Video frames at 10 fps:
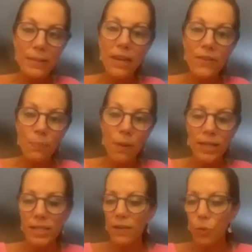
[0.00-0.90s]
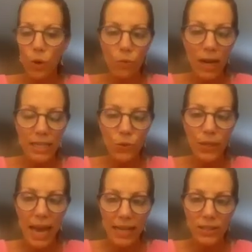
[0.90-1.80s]
And if it's positive, we're going right to an
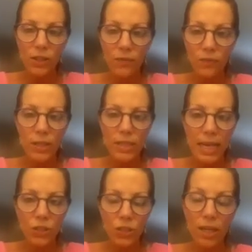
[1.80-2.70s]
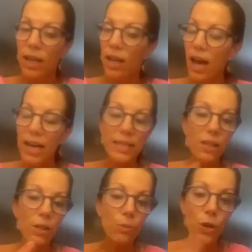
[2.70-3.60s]
axillary lymph node dissection. I tell
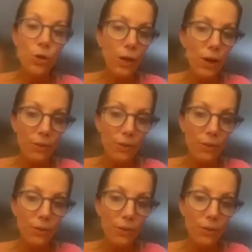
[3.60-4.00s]
them, no.